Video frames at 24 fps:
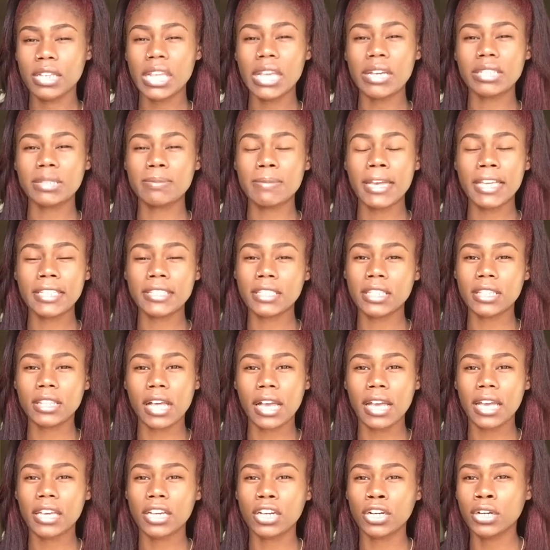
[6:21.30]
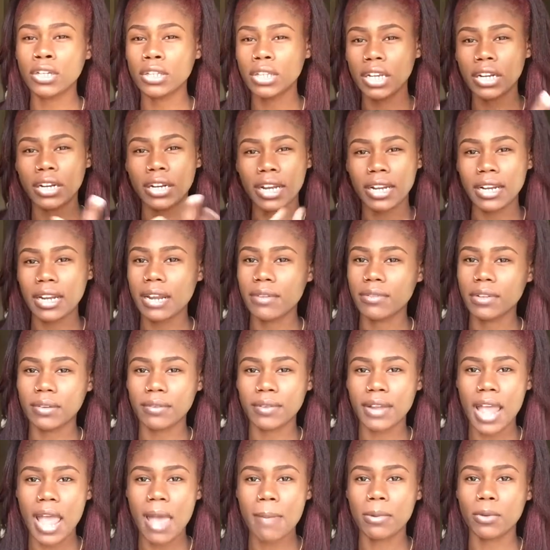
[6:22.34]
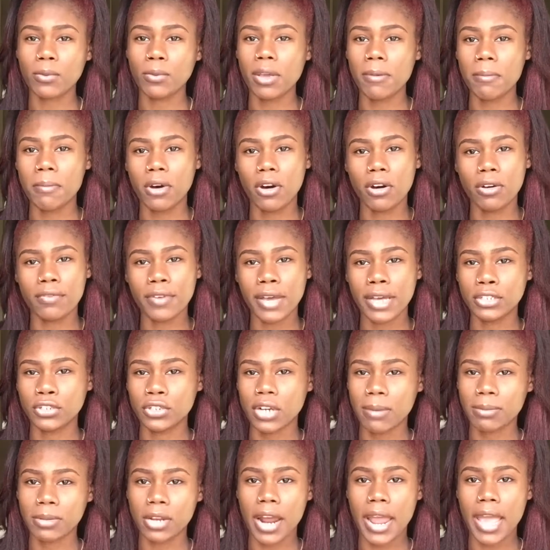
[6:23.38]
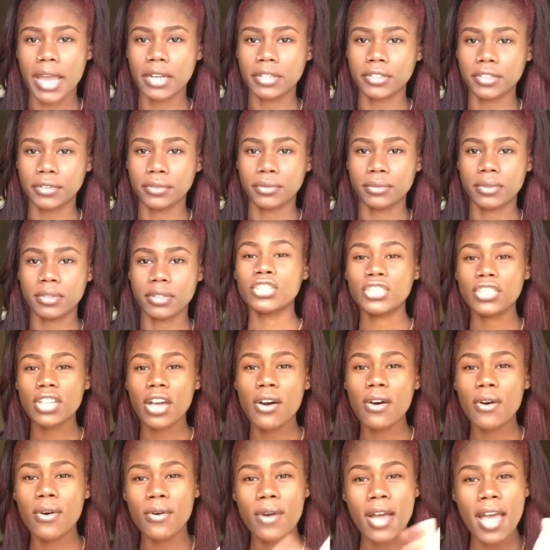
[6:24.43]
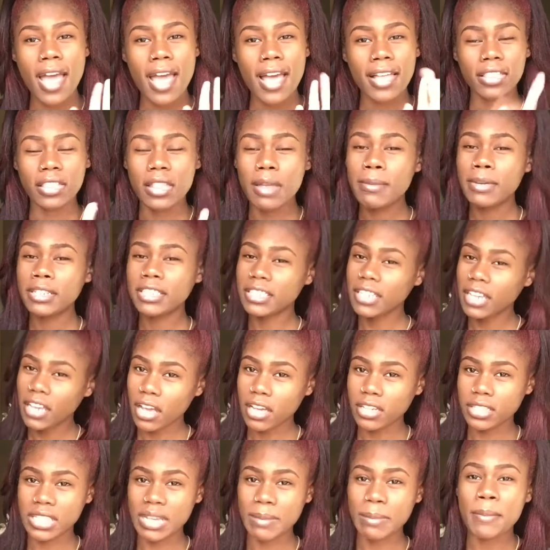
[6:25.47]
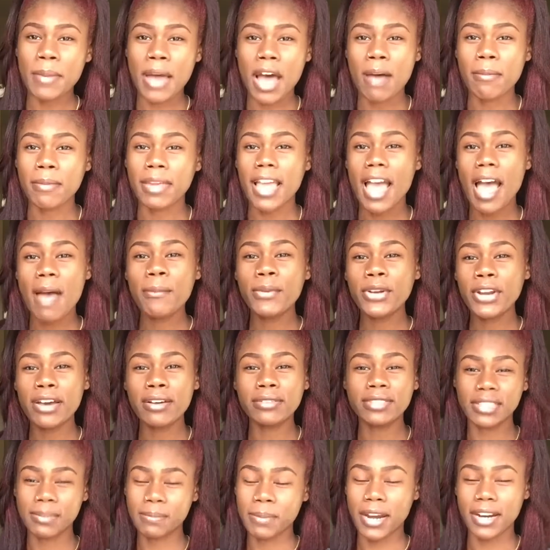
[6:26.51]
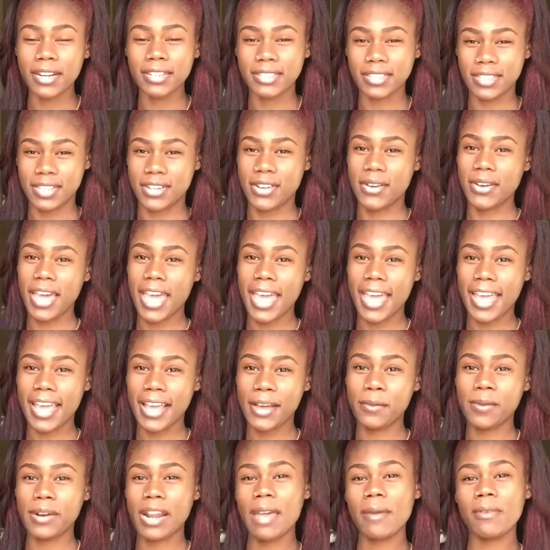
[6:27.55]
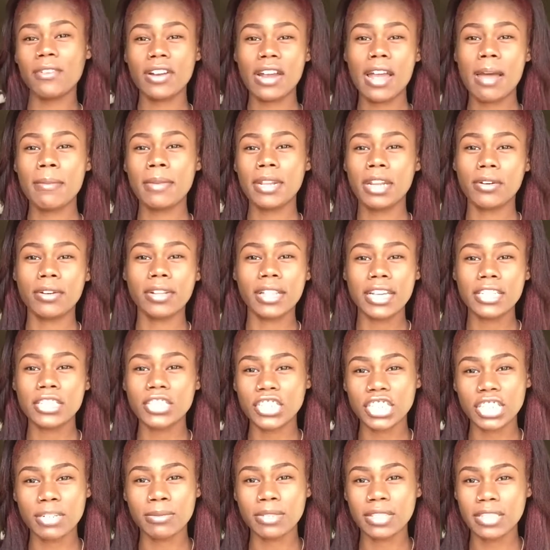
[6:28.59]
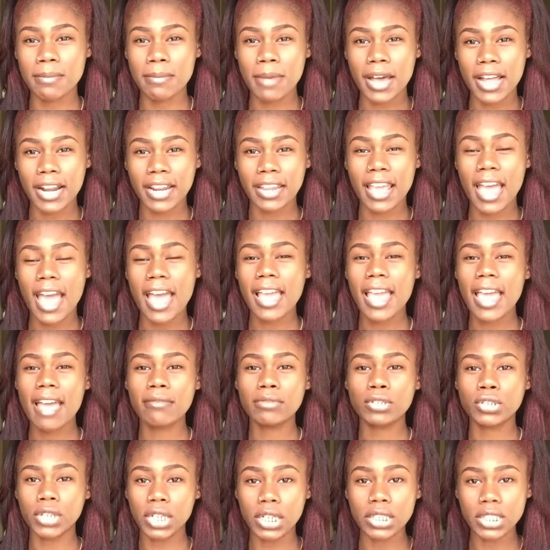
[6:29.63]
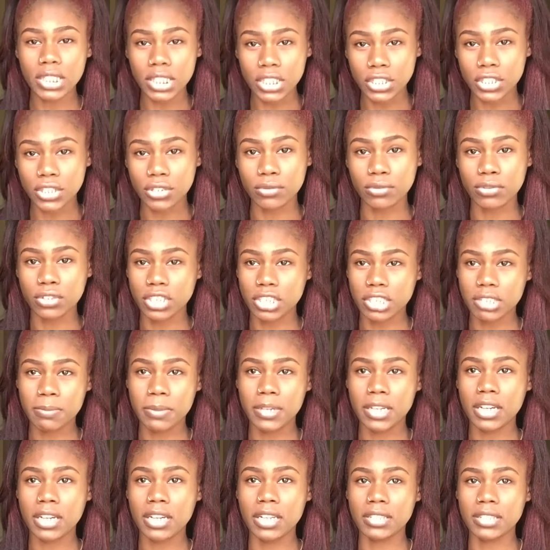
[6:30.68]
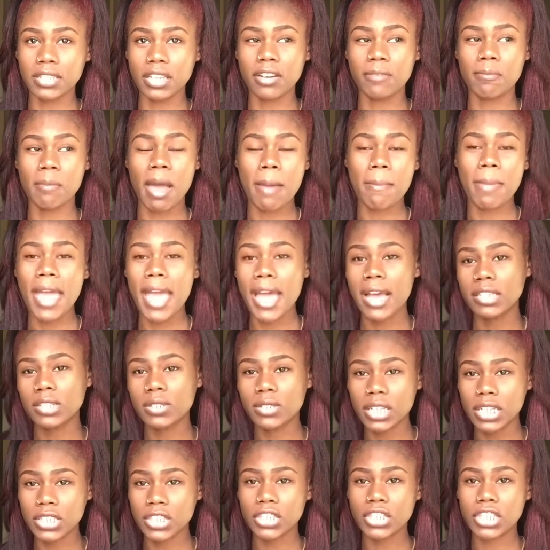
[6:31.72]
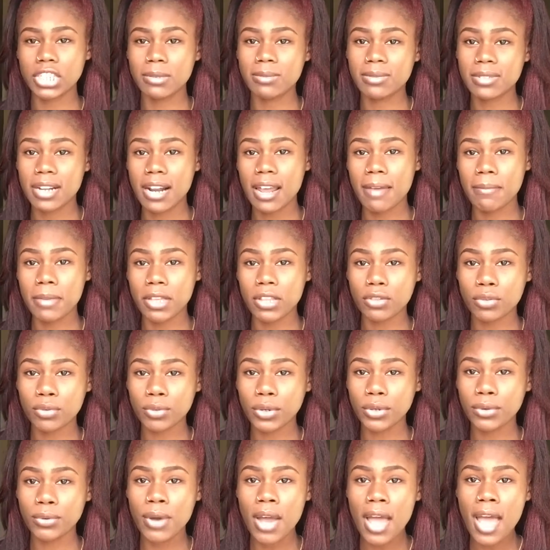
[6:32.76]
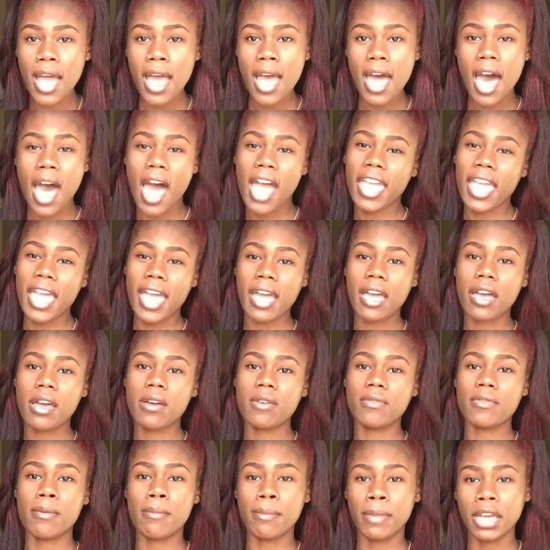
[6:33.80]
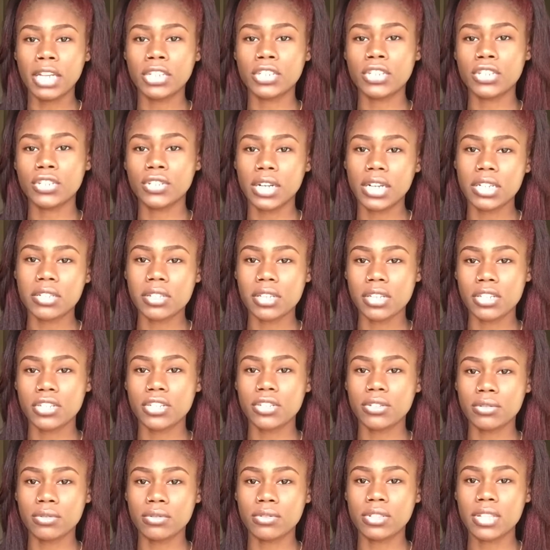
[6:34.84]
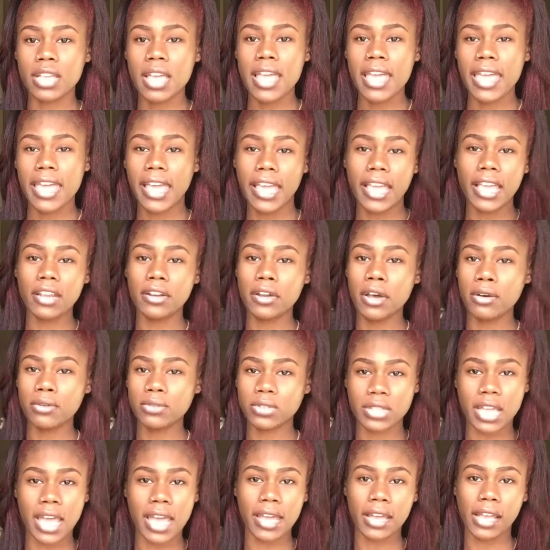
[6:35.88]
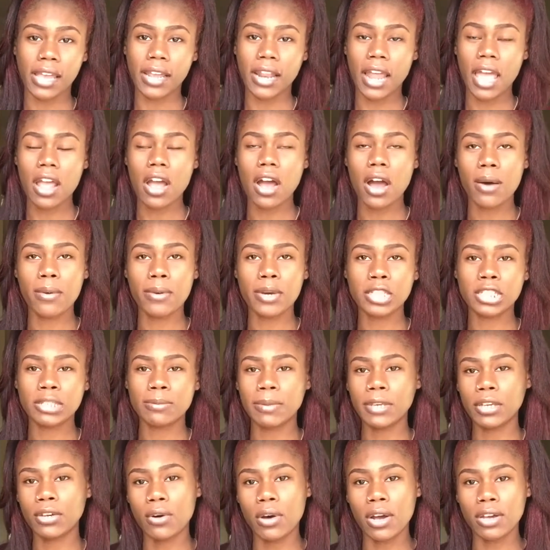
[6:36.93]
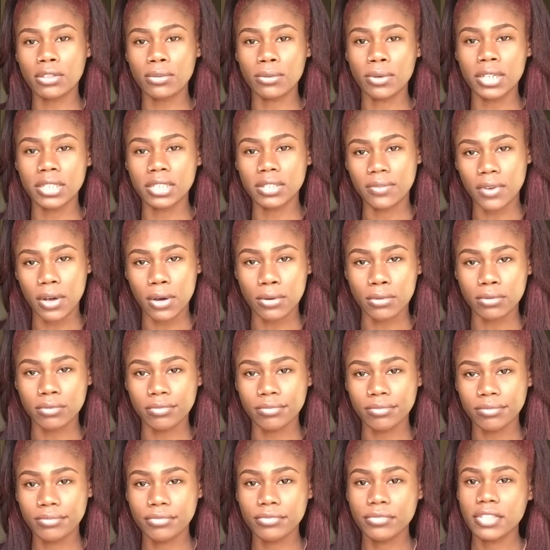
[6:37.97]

It's basically like earlier had never even happened. We both had dropped our attitude. So let me tell y'all something about me. I'm a nosy person, okay? Whenever I'm in a relationship with somebody, I have trust issues just because of my past relationships that I've been through. I have major trust issues and he knows that. And I always be going through his phone.